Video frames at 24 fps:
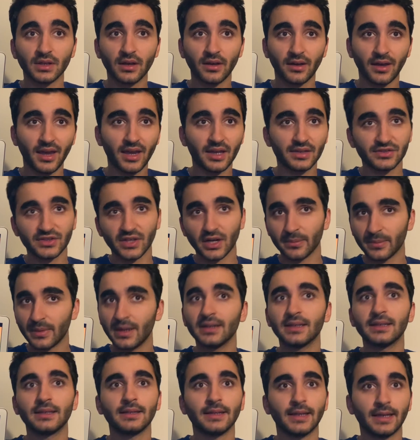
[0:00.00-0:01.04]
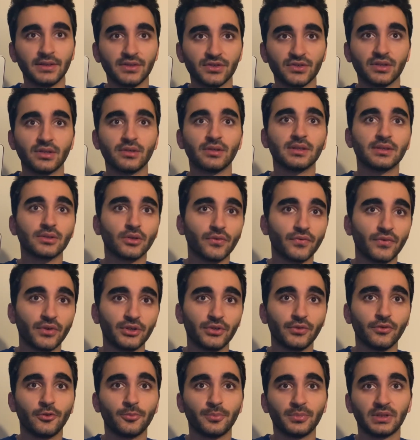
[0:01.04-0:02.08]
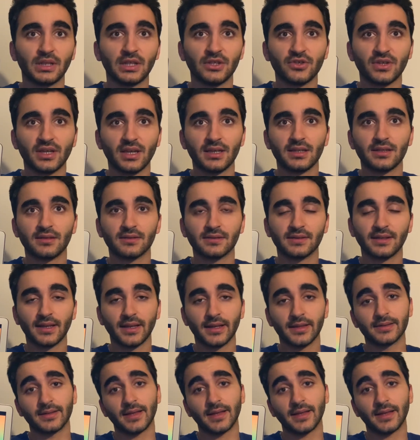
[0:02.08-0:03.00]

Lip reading: HR, marketing, engineering, software development, education, sales,